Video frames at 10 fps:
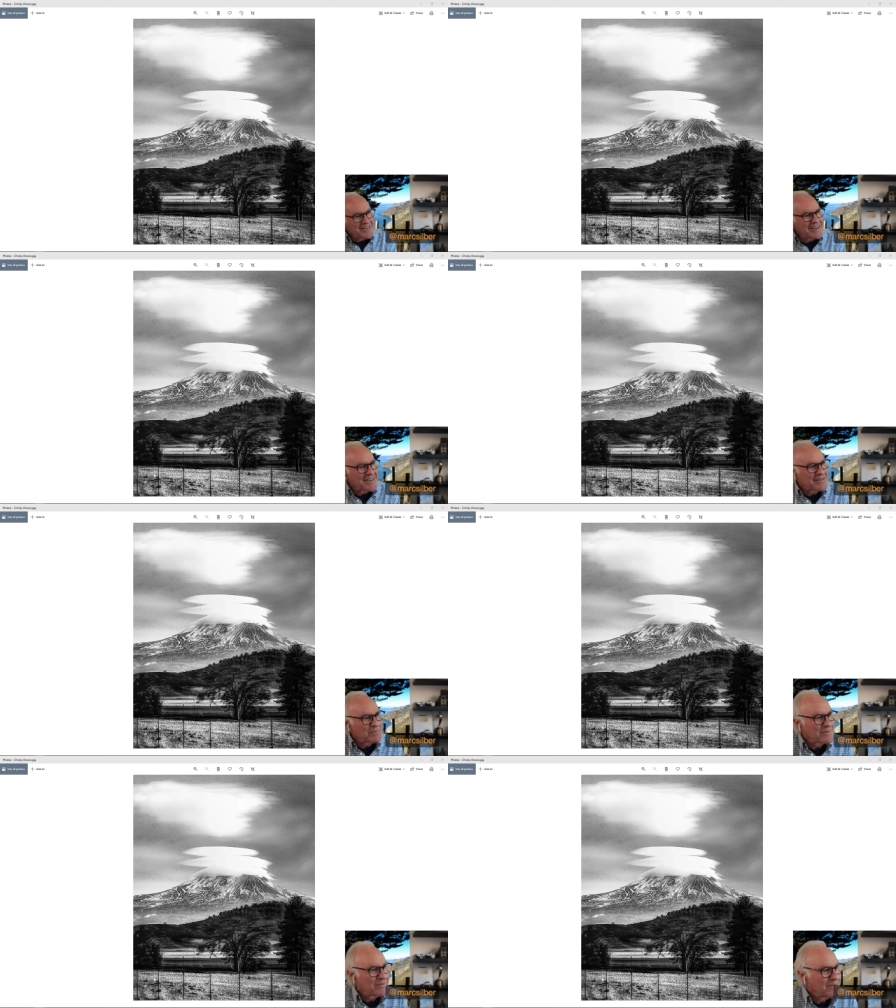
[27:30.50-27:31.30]

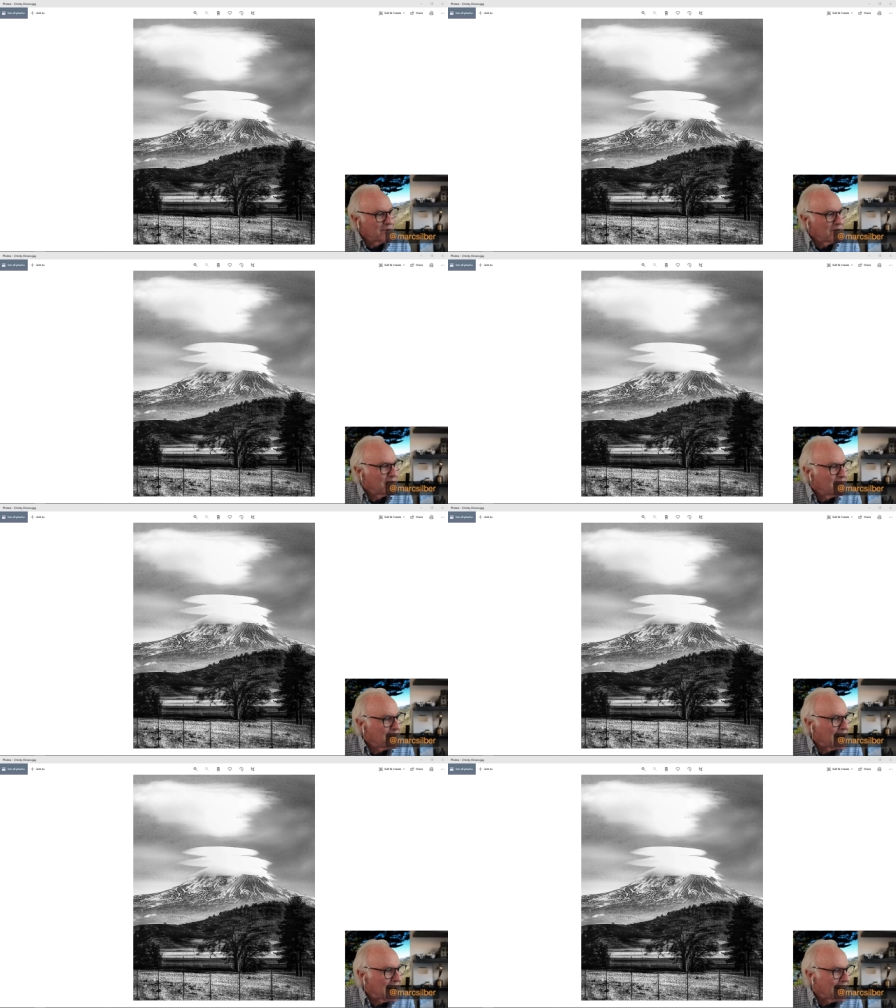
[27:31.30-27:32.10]
running
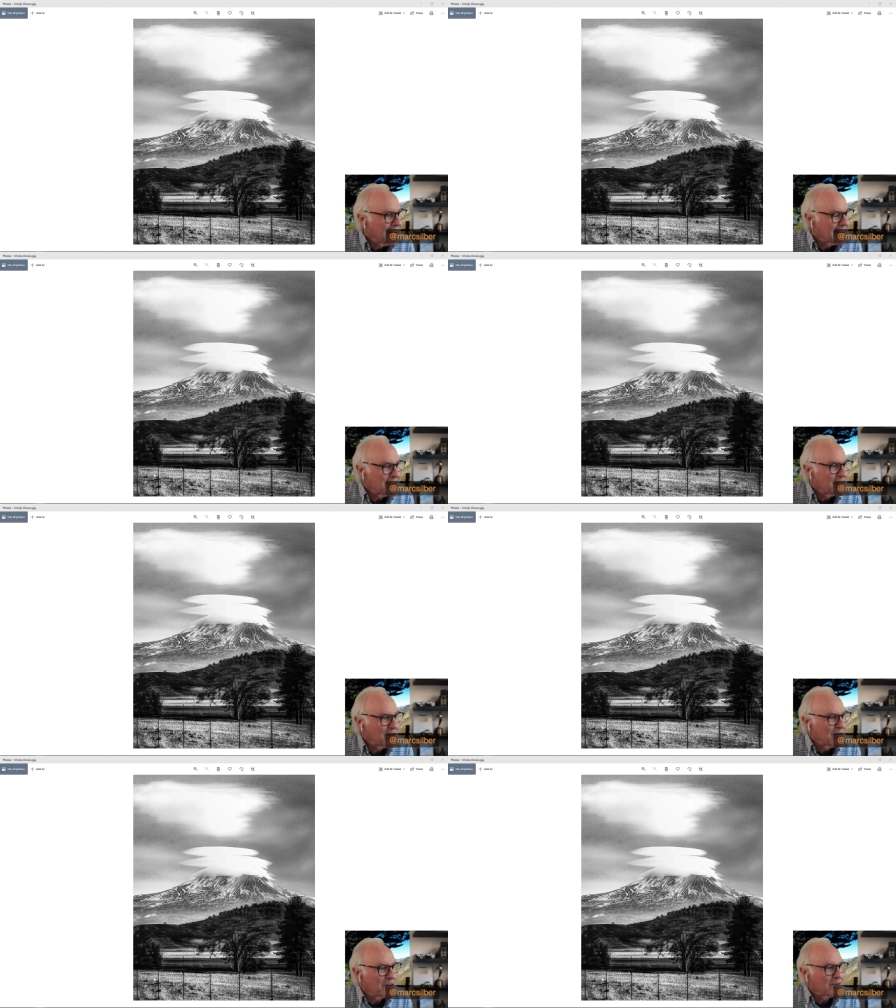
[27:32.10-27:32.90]
by. I didn't
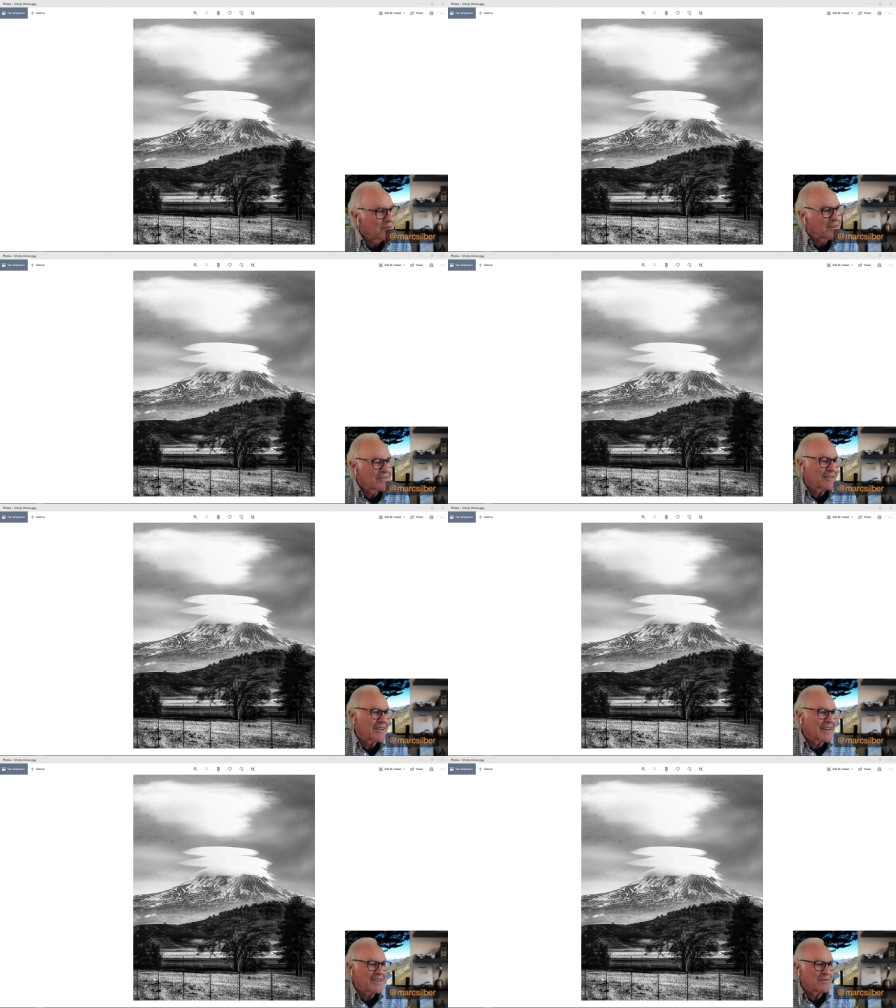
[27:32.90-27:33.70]
know there were.
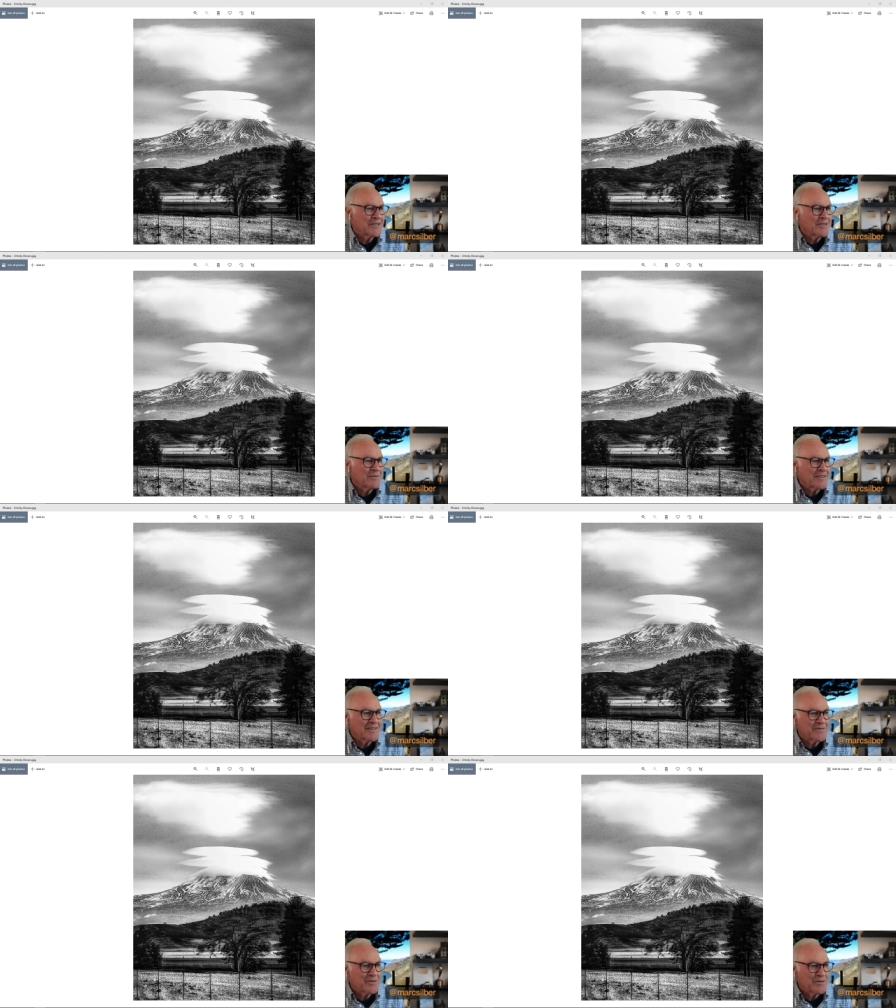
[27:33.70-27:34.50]
Okay, well, you
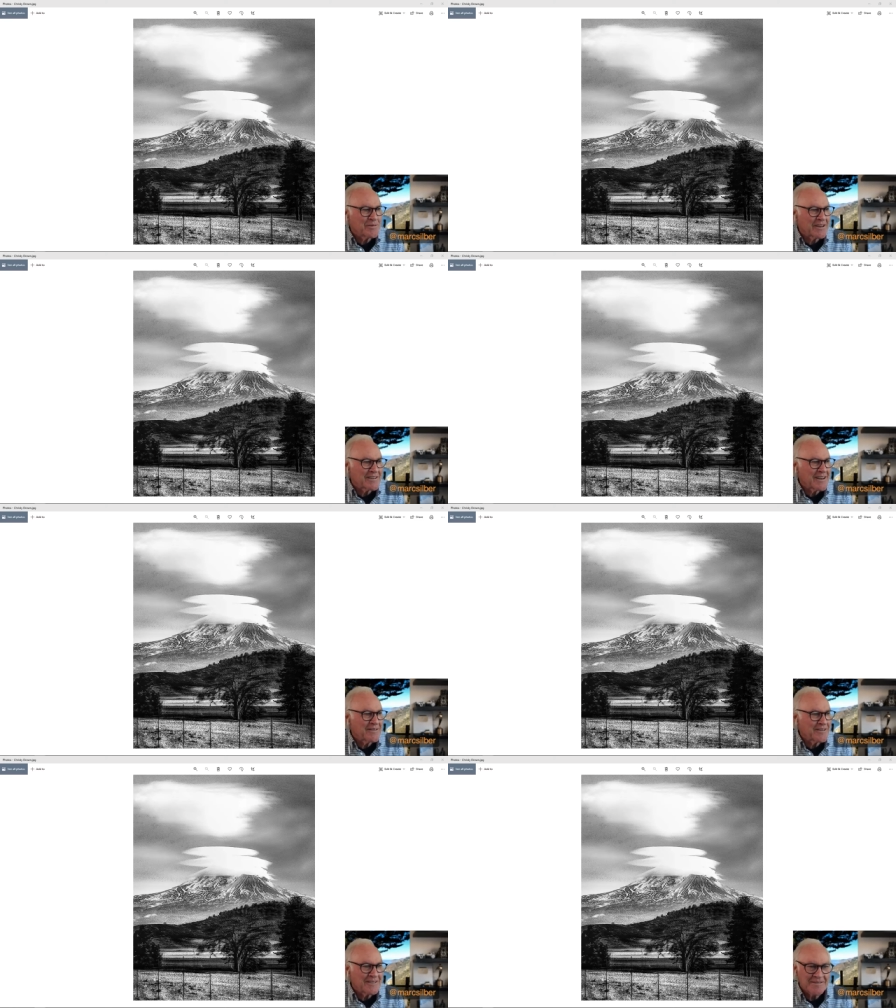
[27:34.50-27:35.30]
really fooled me on
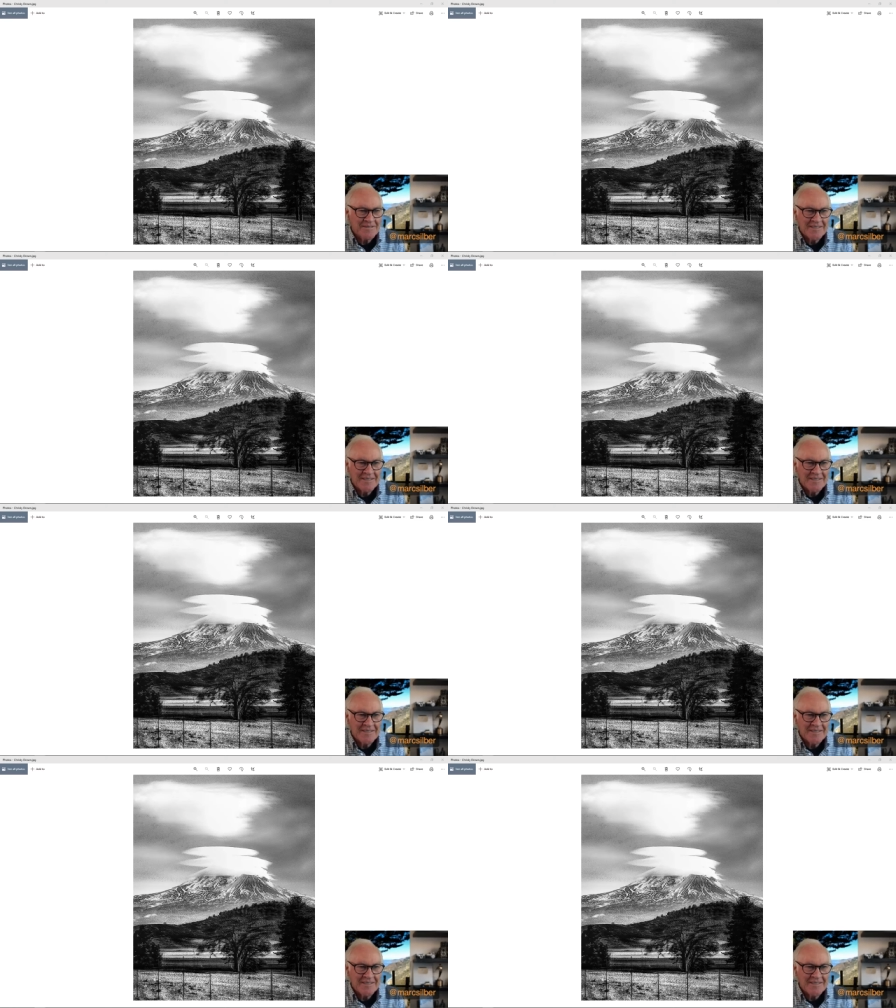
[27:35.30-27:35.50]
that one.